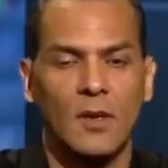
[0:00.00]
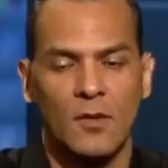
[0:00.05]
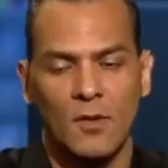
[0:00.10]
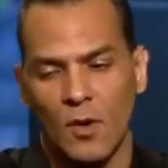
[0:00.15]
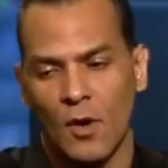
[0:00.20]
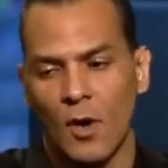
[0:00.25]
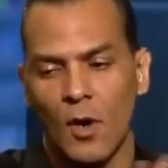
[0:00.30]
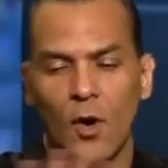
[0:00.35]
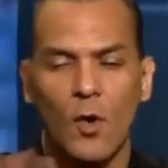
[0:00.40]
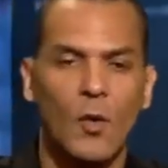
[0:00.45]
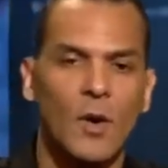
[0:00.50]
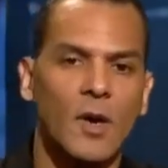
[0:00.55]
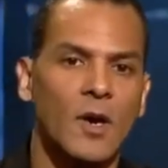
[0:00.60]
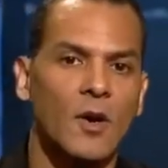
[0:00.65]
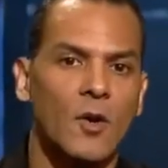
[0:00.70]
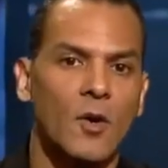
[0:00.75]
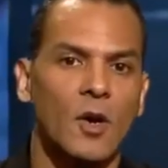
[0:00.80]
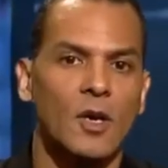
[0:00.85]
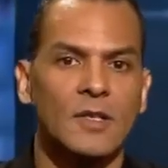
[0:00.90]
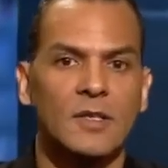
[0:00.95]
all the way
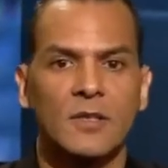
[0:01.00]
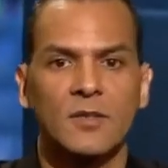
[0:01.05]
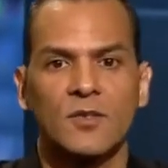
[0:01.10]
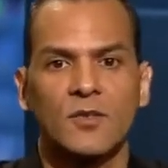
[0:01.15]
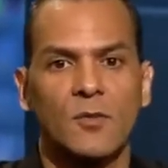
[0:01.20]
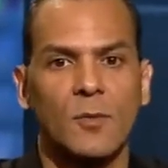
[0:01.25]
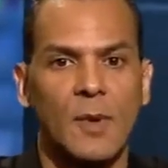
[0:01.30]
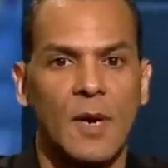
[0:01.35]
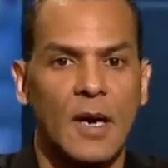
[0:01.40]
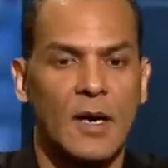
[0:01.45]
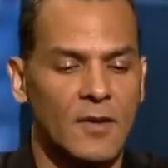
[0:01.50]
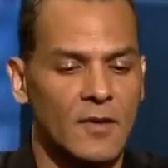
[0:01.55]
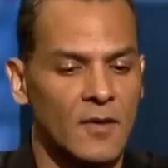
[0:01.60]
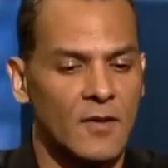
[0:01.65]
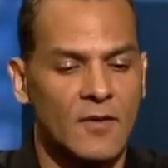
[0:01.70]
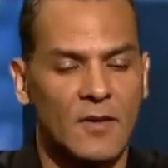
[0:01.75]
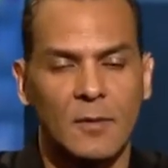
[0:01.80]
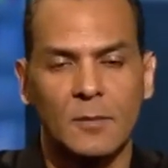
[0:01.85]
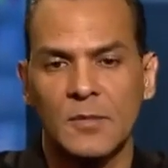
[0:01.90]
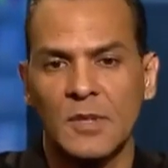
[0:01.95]
across the two monitors.
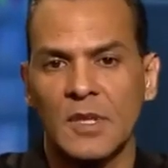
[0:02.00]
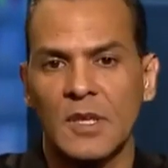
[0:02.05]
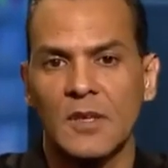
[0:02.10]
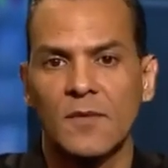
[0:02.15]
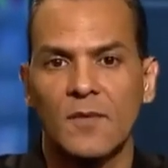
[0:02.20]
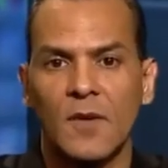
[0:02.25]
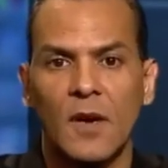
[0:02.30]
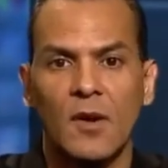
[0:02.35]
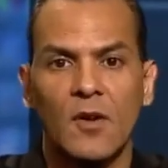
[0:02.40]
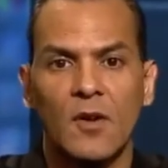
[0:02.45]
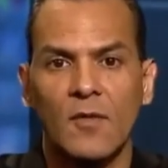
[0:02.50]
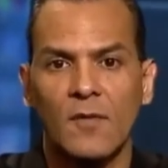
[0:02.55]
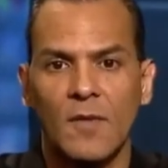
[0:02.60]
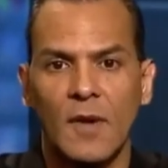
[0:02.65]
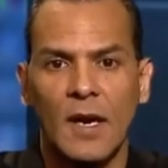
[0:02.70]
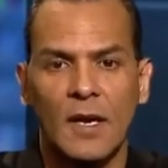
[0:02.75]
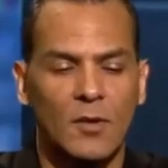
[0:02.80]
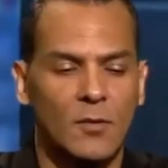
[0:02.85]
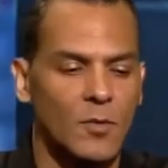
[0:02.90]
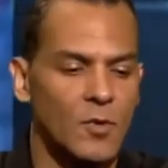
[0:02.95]
It's something that's very
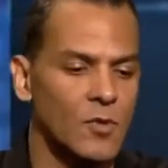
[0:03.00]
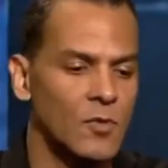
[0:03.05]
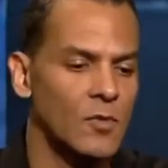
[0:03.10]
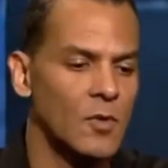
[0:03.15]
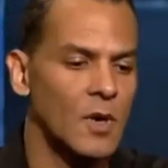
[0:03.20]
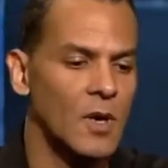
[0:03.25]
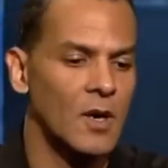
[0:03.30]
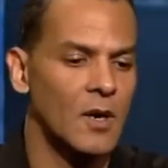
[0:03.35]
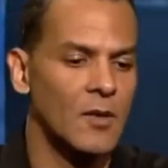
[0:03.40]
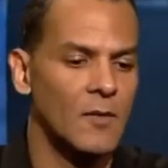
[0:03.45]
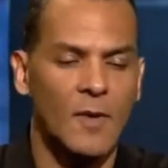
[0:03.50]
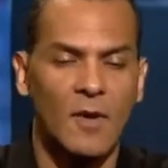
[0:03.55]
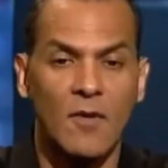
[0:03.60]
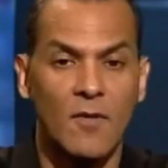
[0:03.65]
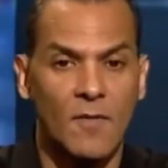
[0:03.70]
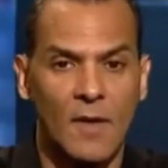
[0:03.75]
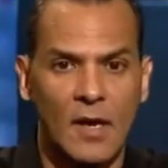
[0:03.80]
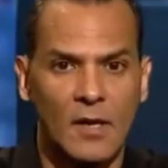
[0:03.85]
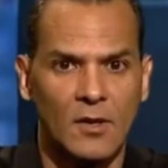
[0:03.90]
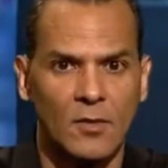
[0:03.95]
valuable,
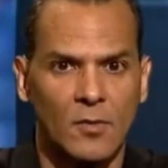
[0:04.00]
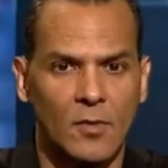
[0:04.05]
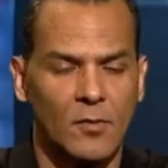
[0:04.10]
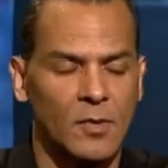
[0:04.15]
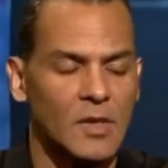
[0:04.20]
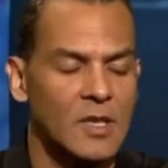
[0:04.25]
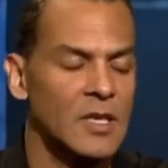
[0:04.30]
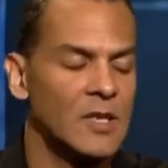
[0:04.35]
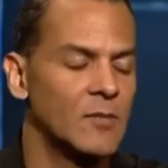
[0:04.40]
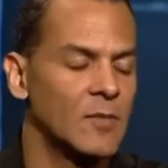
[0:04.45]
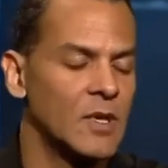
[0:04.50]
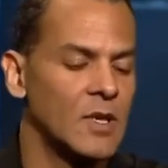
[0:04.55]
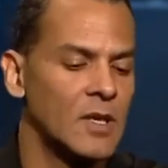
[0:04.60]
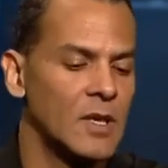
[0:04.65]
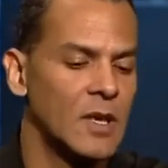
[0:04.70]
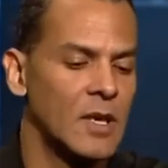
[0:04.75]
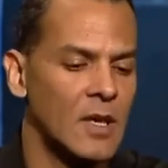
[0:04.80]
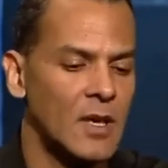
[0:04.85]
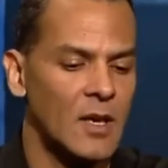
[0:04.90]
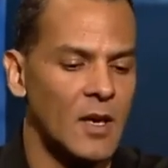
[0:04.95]
believe me.
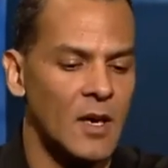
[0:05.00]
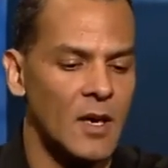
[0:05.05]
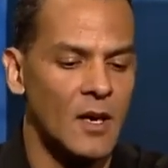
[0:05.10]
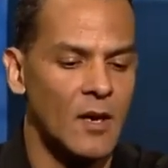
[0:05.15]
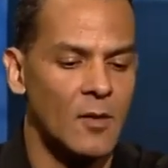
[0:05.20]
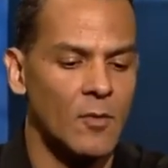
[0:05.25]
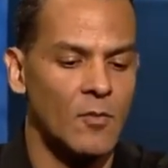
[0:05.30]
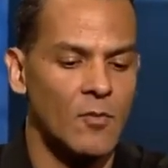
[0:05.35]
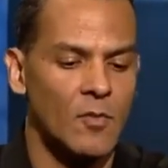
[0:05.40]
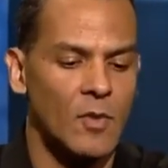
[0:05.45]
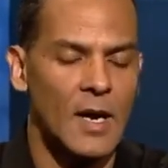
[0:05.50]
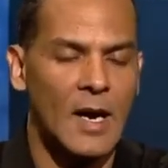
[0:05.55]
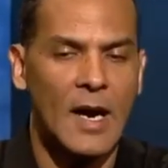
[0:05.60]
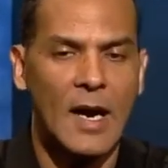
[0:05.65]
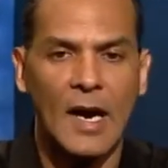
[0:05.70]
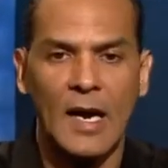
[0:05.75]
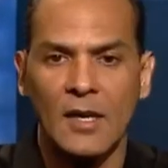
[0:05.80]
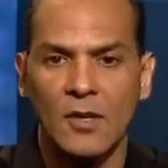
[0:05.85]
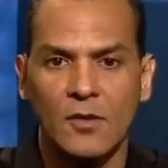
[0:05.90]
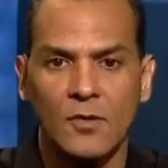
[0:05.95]

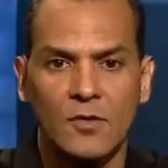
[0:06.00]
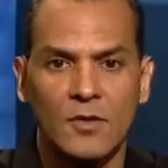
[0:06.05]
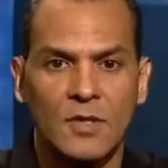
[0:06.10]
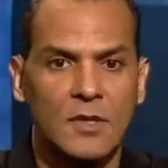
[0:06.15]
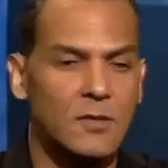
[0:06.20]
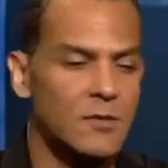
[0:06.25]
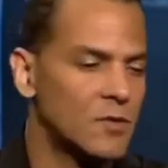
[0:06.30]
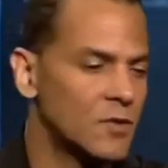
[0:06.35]
I use it